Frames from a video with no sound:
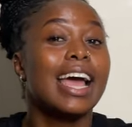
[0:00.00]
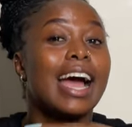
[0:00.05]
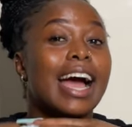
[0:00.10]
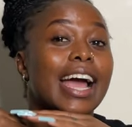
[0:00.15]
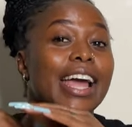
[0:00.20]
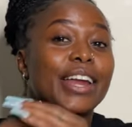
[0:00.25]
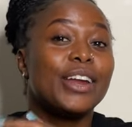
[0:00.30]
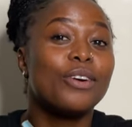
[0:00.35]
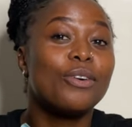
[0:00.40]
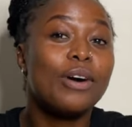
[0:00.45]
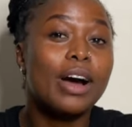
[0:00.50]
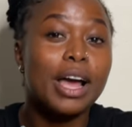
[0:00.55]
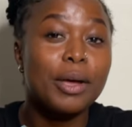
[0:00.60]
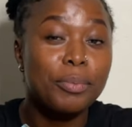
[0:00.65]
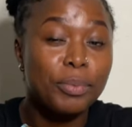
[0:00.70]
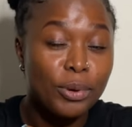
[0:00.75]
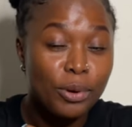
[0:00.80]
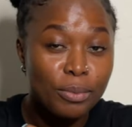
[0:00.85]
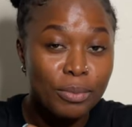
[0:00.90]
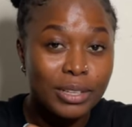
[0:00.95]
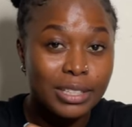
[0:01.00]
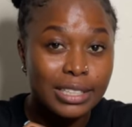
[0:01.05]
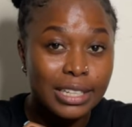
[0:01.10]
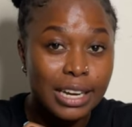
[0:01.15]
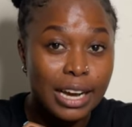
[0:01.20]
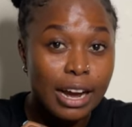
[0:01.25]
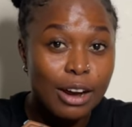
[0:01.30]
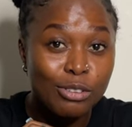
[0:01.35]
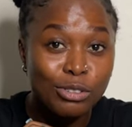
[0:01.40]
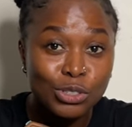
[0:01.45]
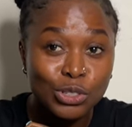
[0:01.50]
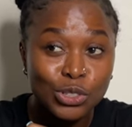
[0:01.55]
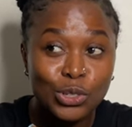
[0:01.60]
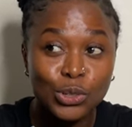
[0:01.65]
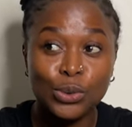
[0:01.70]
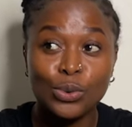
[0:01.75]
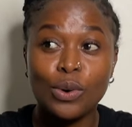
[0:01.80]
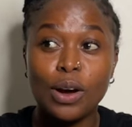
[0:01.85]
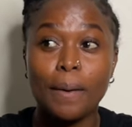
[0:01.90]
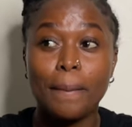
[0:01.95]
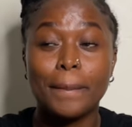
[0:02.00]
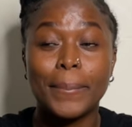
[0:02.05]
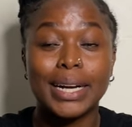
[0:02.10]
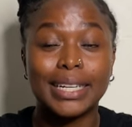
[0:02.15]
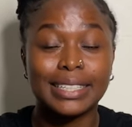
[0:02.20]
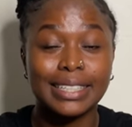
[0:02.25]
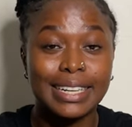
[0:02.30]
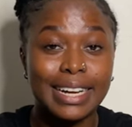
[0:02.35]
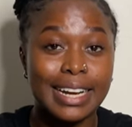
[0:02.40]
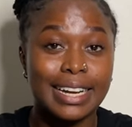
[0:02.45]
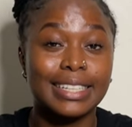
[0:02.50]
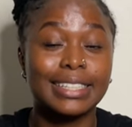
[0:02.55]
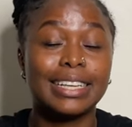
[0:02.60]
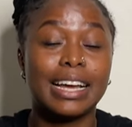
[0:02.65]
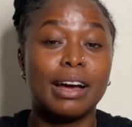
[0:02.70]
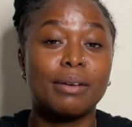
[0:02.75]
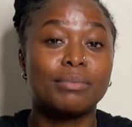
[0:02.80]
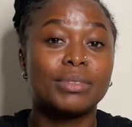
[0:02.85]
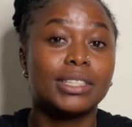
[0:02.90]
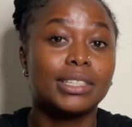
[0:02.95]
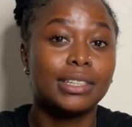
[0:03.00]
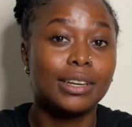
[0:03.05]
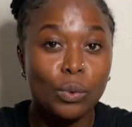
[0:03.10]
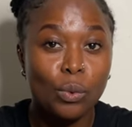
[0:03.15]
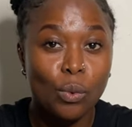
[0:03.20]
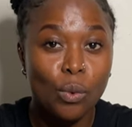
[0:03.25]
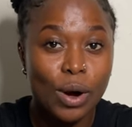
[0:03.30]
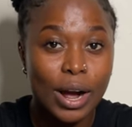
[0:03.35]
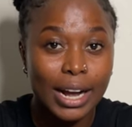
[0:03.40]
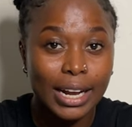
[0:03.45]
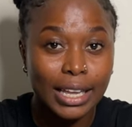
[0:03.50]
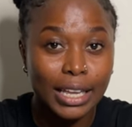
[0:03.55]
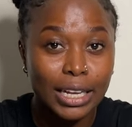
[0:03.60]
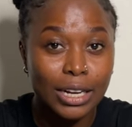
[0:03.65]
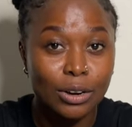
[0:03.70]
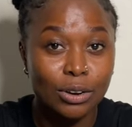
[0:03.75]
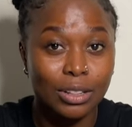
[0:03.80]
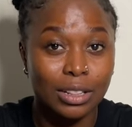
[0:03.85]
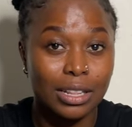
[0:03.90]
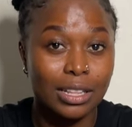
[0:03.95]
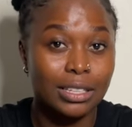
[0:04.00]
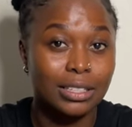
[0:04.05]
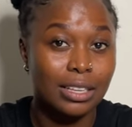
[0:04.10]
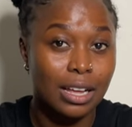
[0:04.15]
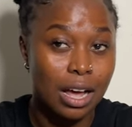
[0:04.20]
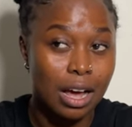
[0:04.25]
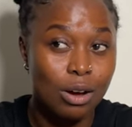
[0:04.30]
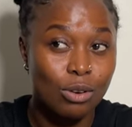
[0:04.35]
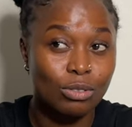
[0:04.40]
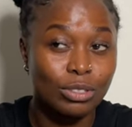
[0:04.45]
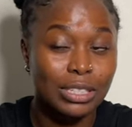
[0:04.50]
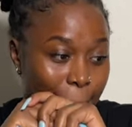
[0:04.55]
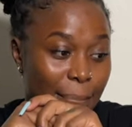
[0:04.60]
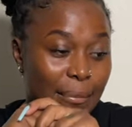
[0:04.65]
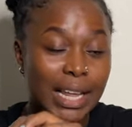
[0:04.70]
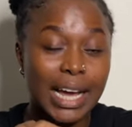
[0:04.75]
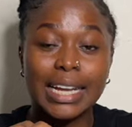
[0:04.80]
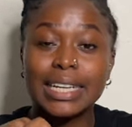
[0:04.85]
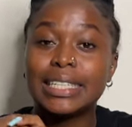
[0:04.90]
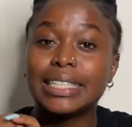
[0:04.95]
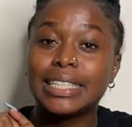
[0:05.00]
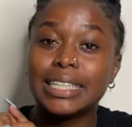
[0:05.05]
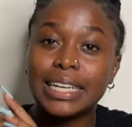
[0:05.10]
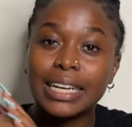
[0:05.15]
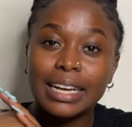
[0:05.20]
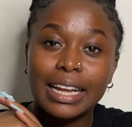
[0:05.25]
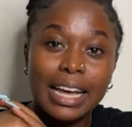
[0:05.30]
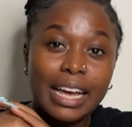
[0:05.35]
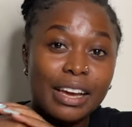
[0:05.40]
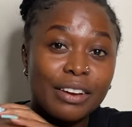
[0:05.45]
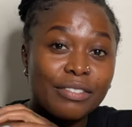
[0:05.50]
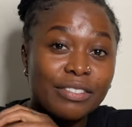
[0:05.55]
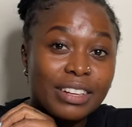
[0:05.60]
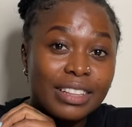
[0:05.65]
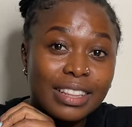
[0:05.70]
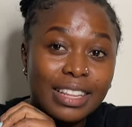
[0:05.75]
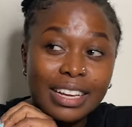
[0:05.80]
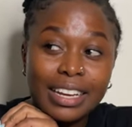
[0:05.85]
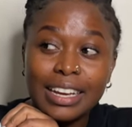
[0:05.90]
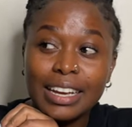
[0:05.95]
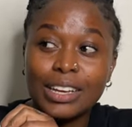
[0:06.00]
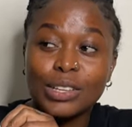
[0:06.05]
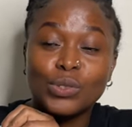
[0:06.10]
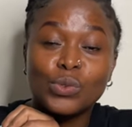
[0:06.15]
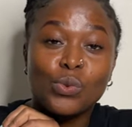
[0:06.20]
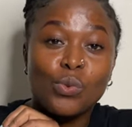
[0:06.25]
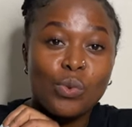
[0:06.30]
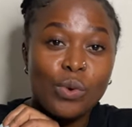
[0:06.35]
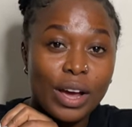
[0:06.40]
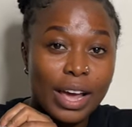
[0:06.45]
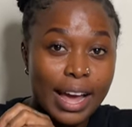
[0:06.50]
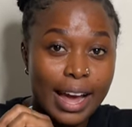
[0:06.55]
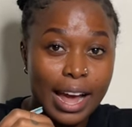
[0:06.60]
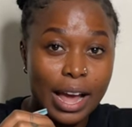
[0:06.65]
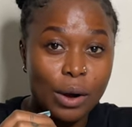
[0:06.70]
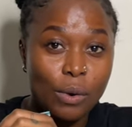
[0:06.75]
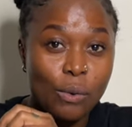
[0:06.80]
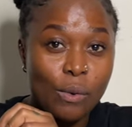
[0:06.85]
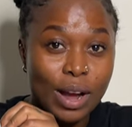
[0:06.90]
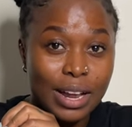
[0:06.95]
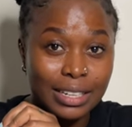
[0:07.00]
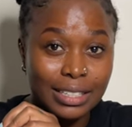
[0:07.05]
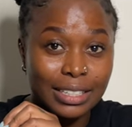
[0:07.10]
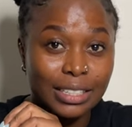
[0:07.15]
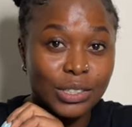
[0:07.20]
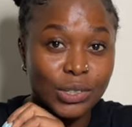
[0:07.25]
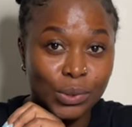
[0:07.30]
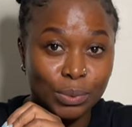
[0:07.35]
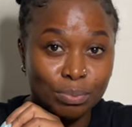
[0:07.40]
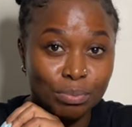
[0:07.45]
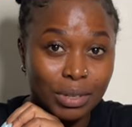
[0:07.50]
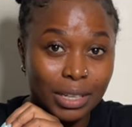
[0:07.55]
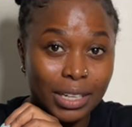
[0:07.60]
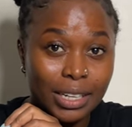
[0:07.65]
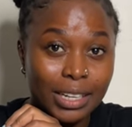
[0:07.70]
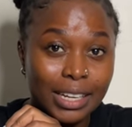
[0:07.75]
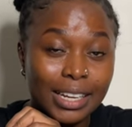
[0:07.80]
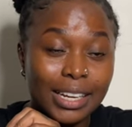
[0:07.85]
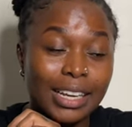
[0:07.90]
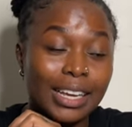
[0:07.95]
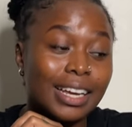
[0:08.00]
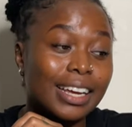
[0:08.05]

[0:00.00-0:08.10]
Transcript: I know I promised a house tour, but guys, I'm still working on this house until everything is where I want it to be.